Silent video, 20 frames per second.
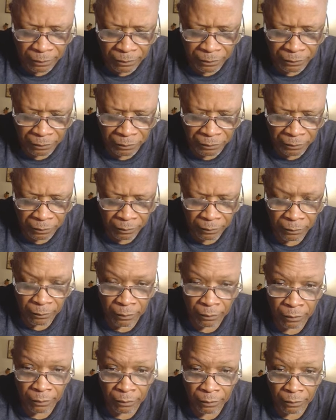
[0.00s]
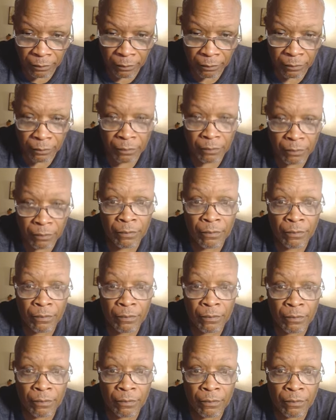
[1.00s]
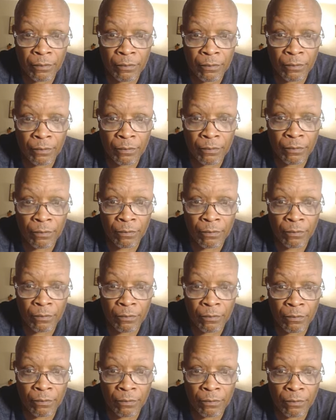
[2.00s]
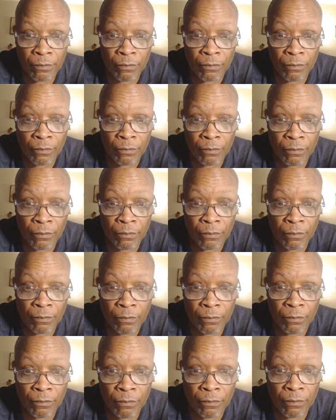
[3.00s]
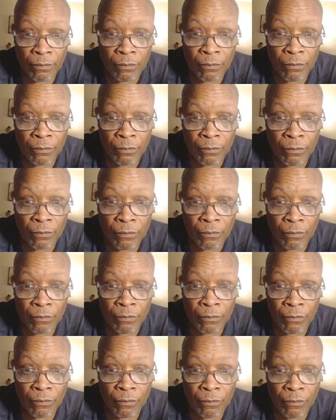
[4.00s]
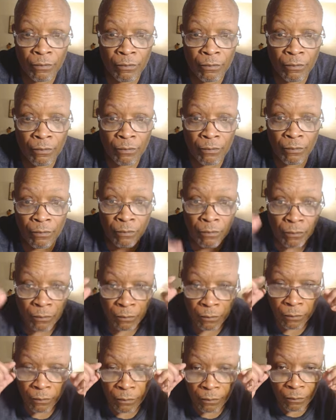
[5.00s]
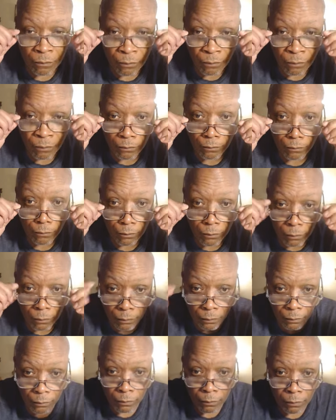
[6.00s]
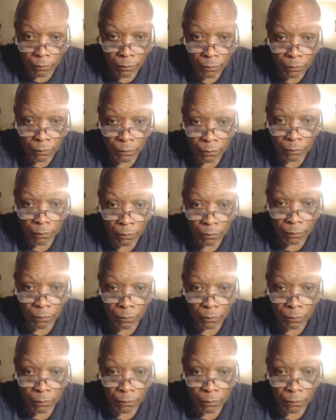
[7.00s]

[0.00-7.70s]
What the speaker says: Nobody speaks.